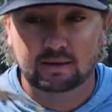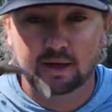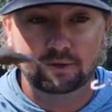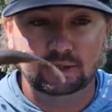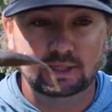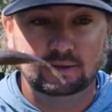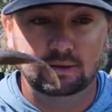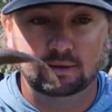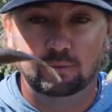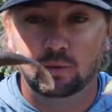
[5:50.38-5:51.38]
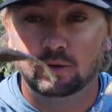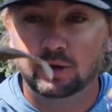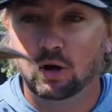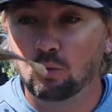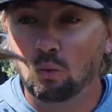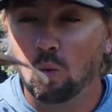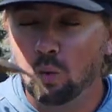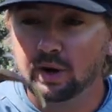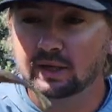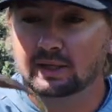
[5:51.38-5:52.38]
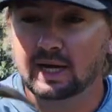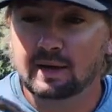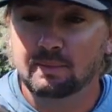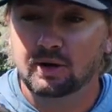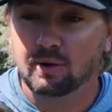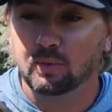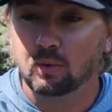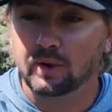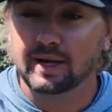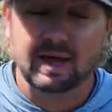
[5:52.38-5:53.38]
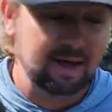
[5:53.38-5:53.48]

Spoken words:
knows these two, but we're gonna go one at a time. Number one,